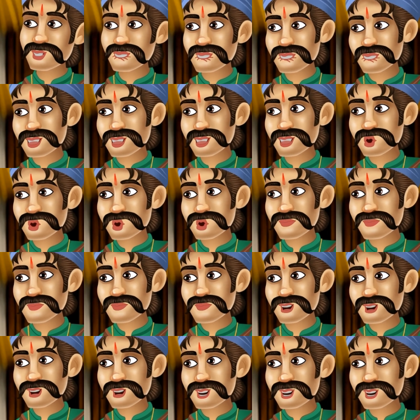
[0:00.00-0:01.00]
So,
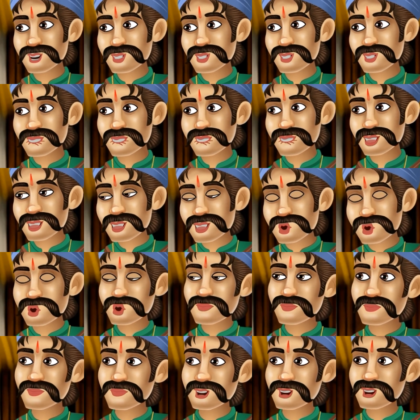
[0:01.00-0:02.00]
Chandra, I
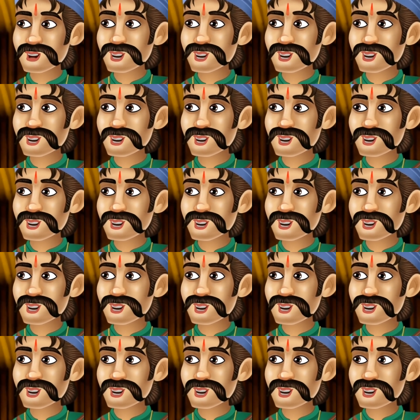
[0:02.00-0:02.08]
need